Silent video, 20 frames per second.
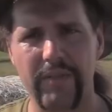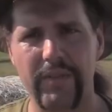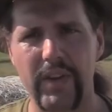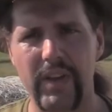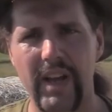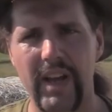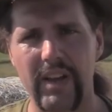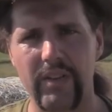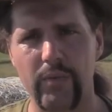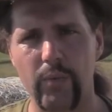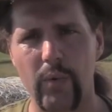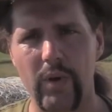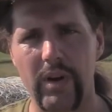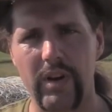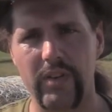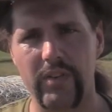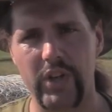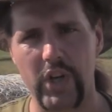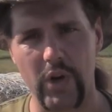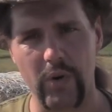if you guys
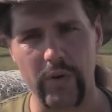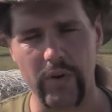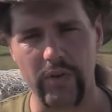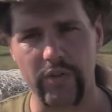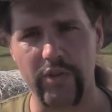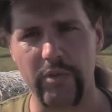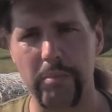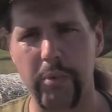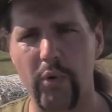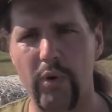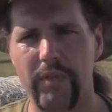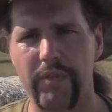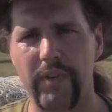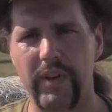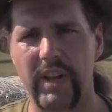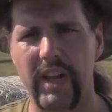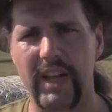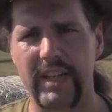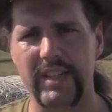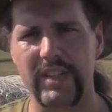want to show your support for
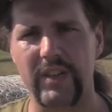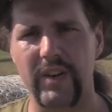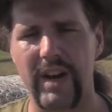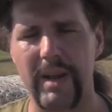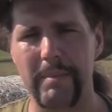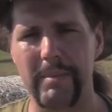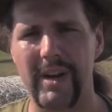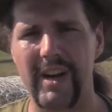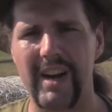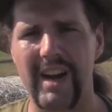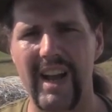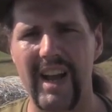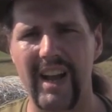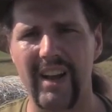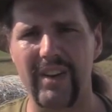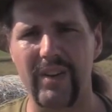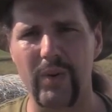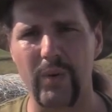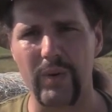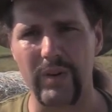Tex Grebner
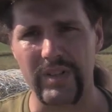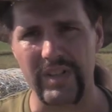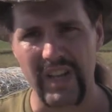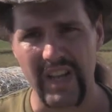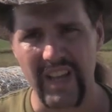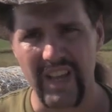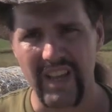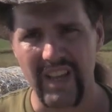Outdoors